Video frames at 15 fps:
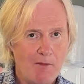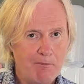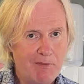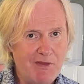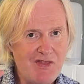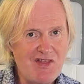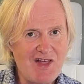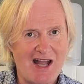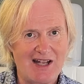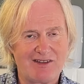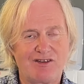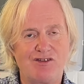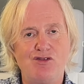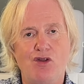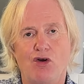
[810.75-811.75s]
But
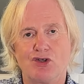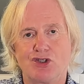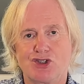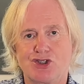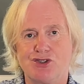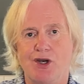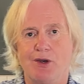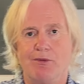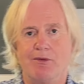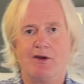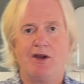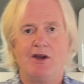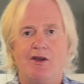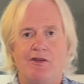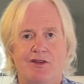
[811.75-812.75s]
that's not true.
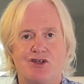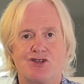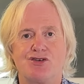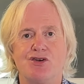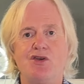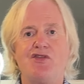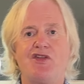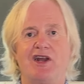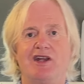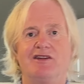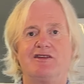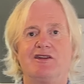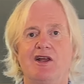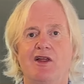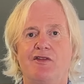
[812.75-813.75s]
The truth
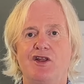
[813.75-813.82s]
is,